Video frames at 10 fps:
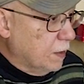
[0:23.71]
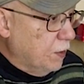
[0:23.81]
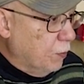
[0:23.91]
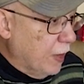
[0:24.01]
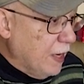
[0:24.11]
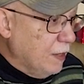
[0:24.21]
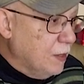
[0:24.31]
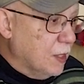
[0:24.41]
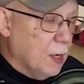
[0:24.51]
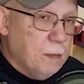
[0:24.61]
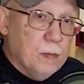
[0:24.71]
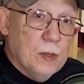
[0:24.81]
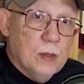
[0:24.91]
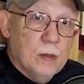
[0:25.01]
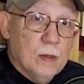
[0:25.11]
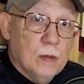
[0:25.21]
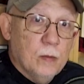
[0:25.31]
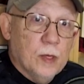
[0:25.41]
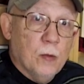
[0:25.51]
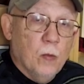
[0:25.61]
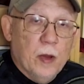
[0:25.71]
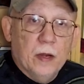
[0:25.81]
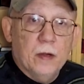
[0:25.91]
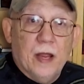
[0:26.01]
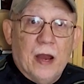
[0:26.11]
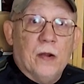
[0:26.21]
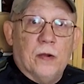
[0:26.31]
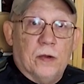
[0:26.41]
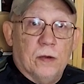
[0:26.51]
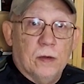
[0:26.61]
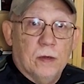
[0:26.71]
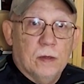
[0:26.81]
you may end up with a weird error